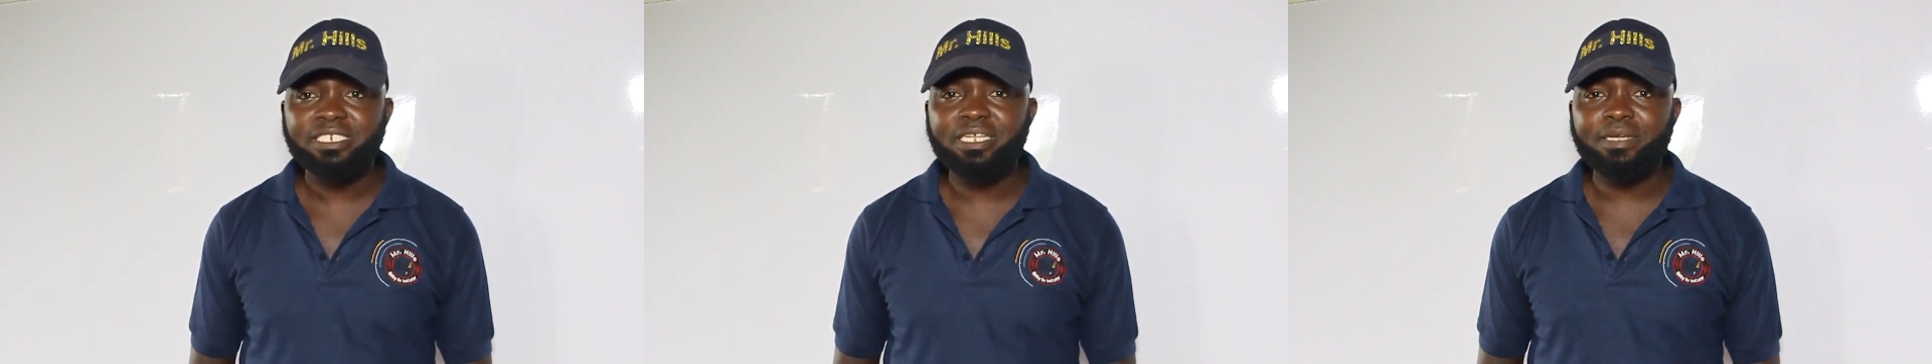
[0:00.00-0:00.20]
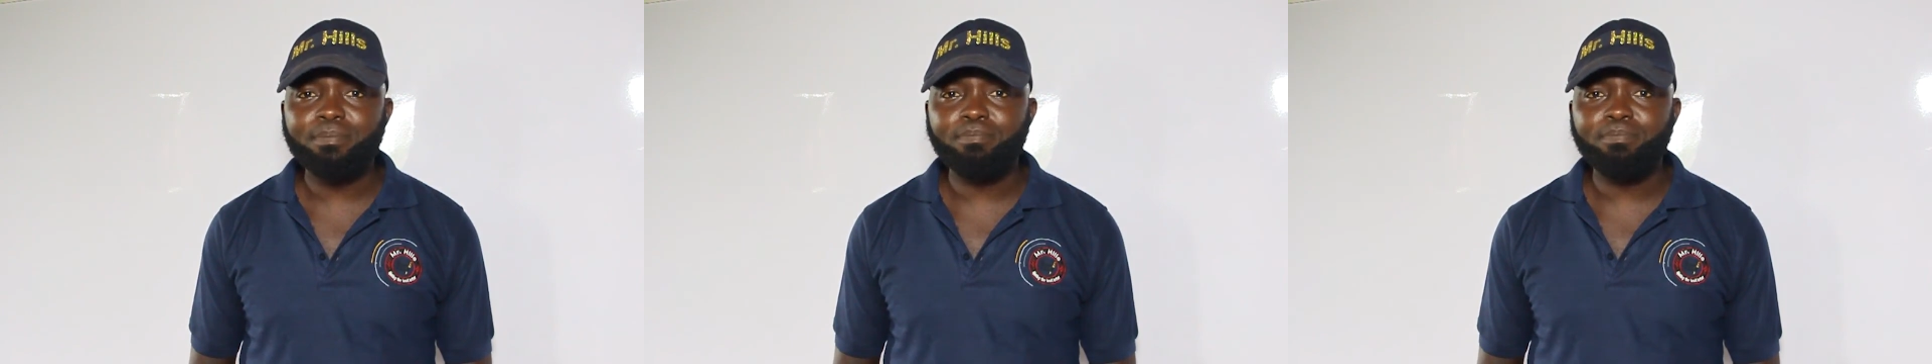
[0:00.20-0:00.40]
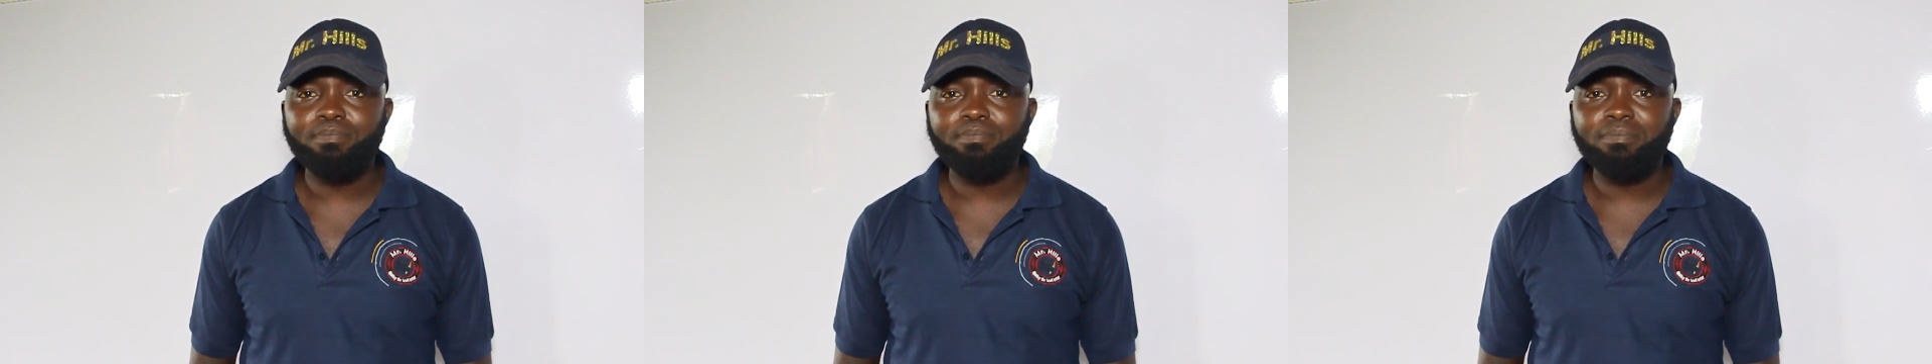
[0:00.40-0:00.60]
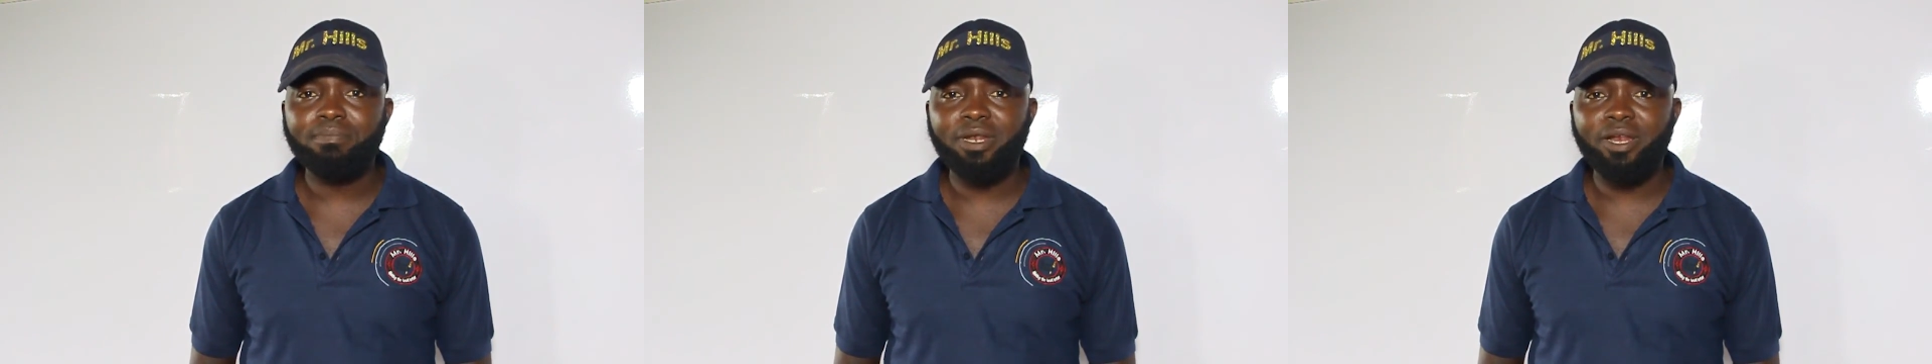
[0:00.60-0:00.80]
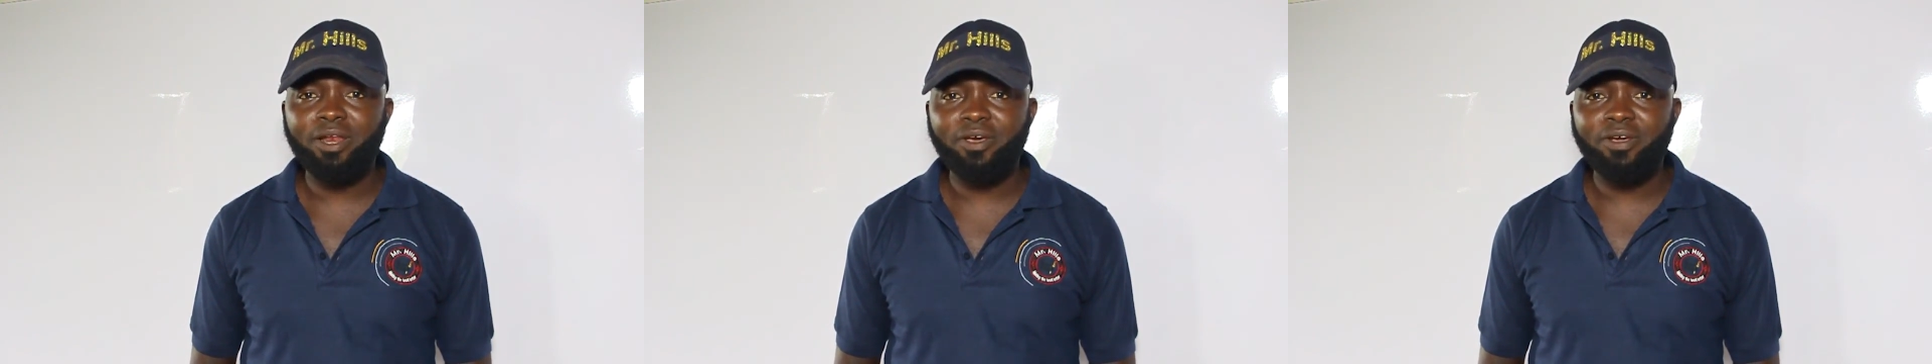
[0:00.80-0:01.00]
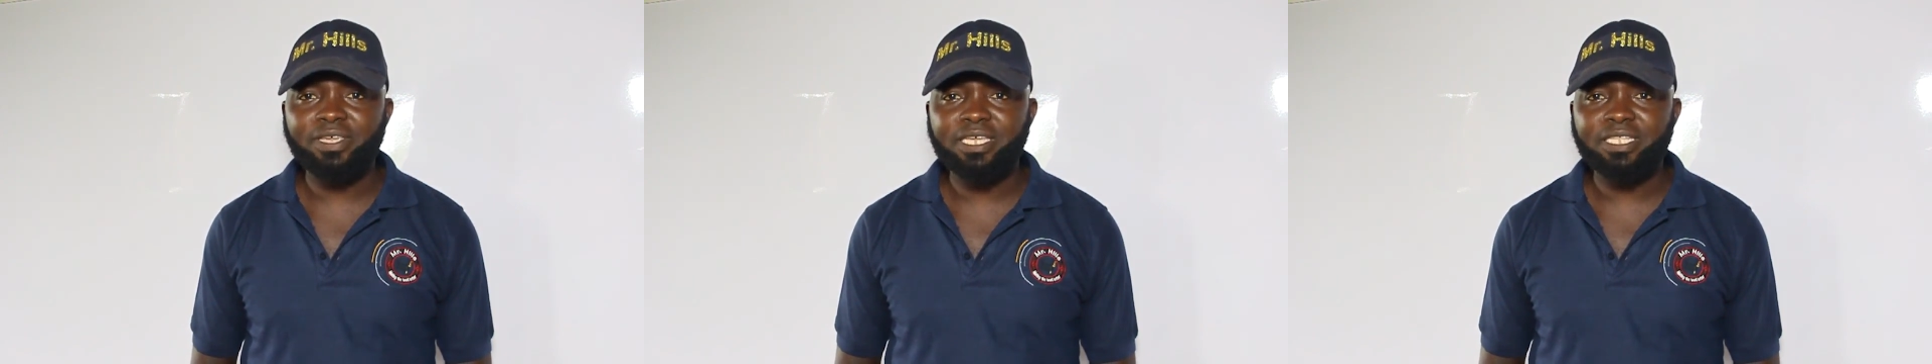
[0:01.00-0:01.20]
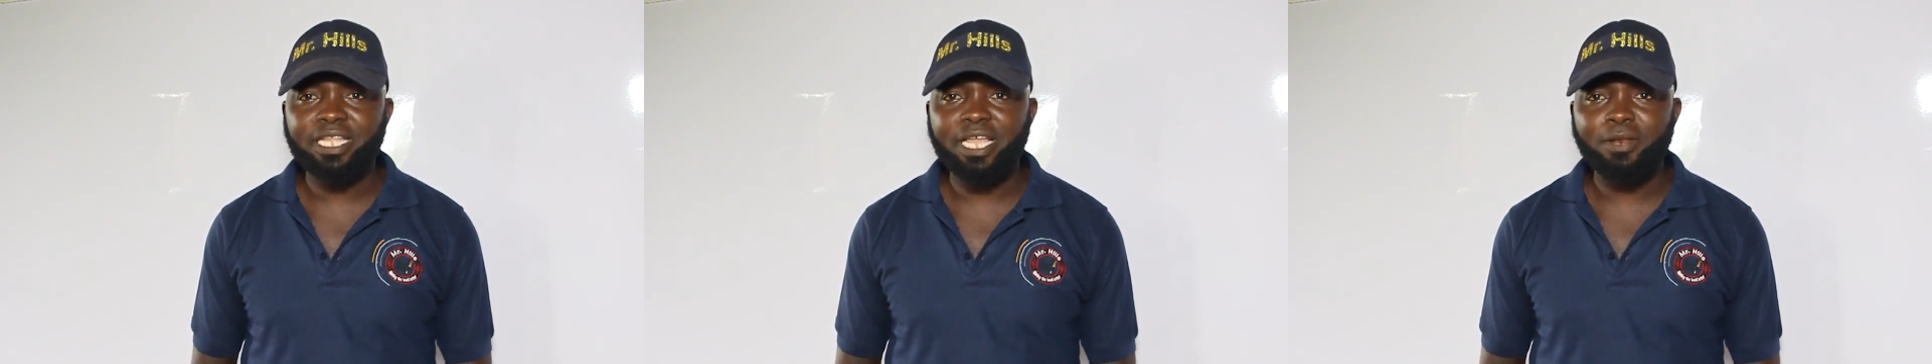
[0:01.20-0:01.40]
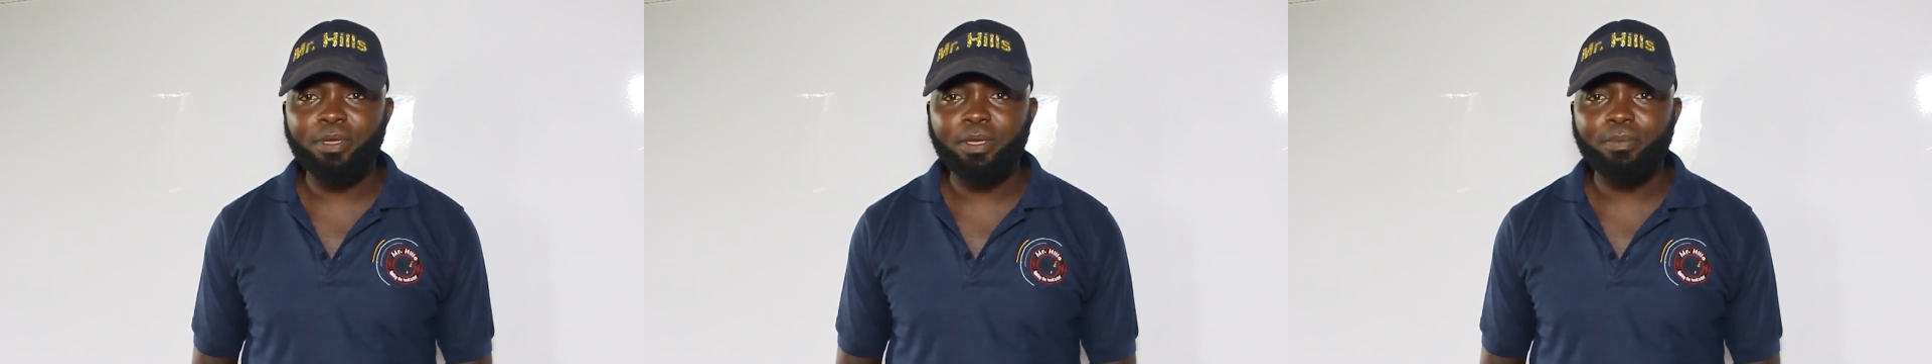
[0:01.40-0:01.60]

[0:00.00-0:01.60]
The lucky 10